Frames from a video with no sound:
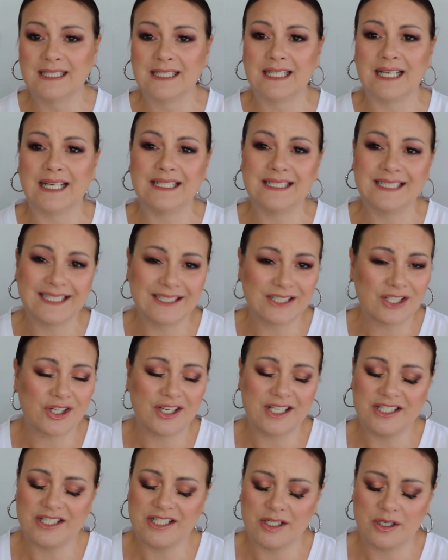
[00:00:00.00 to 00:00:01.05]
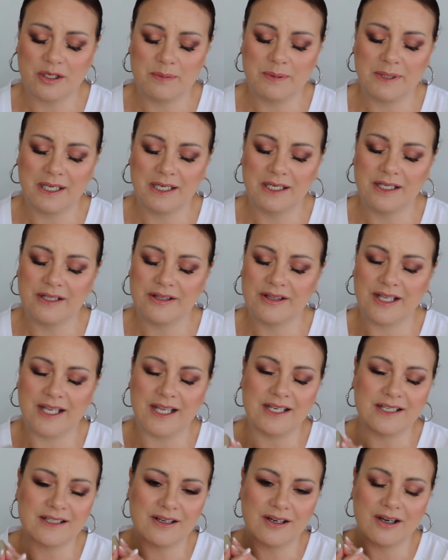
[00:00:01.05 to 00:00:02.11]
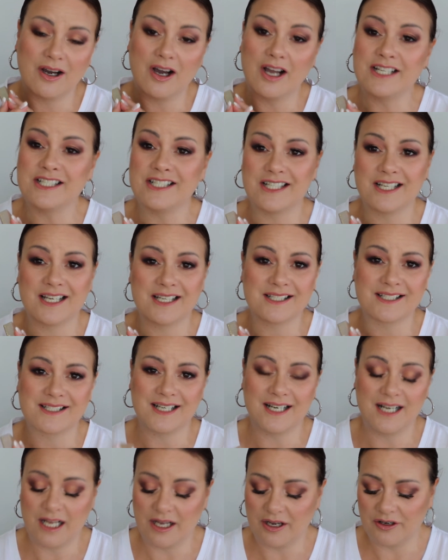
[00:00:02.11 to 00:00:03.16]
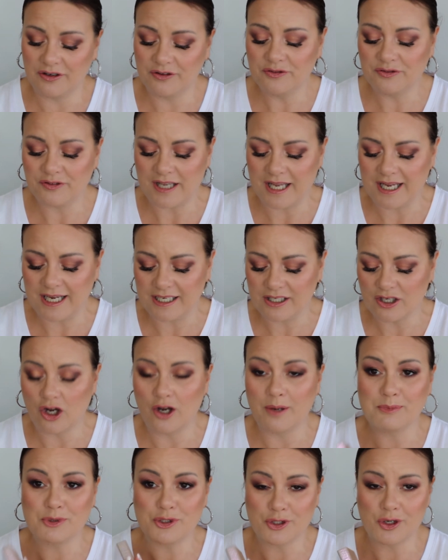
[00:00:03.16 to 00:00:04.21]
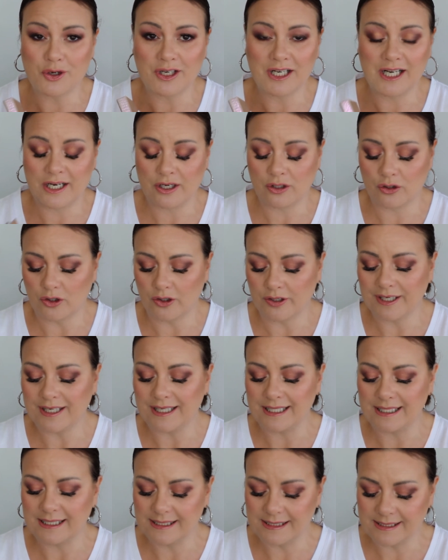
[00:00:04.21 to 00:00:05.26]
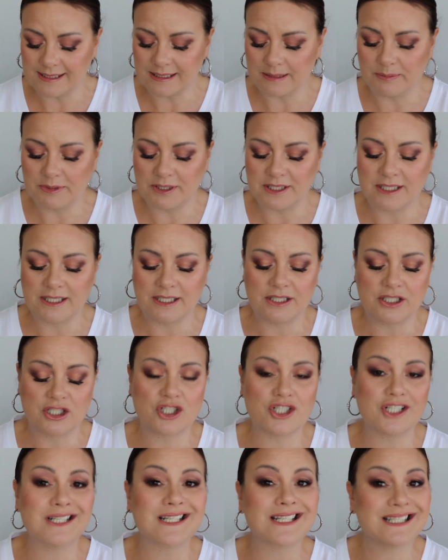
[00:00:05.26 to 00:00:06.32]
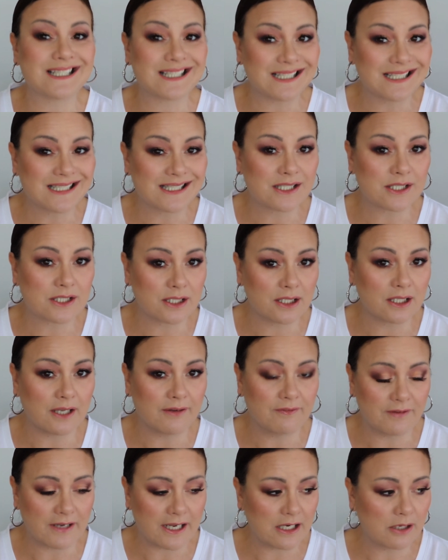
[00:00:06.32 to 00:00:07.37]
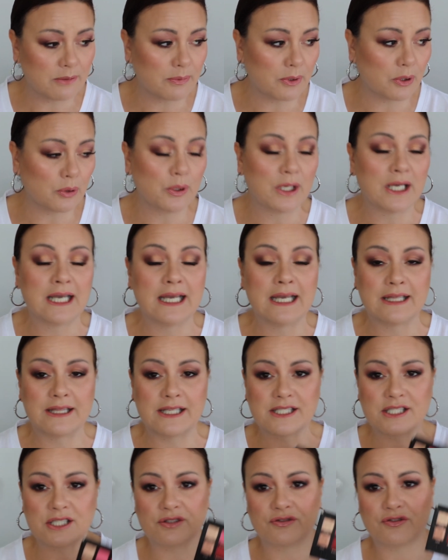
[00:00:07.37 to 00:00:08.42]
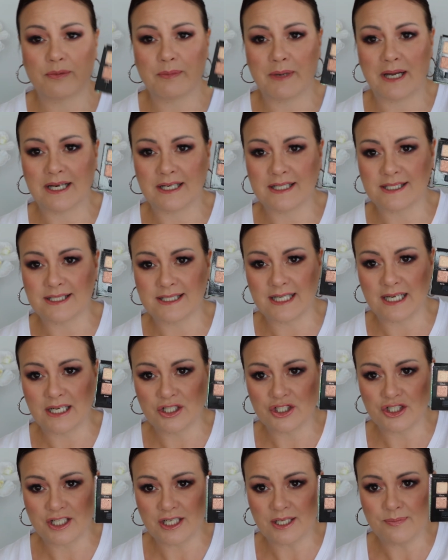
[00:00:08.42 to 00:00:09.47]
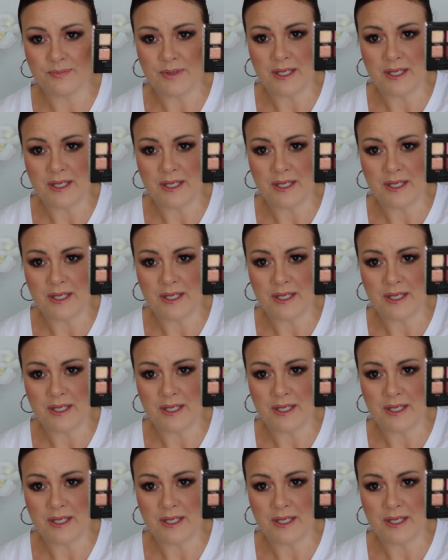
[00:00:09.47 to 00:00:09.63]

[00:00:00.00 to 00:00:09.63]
Another eyeshadow palette that I just love, and I'm so glad I got it. It is limited edition. It is still available. This is from Anastasia,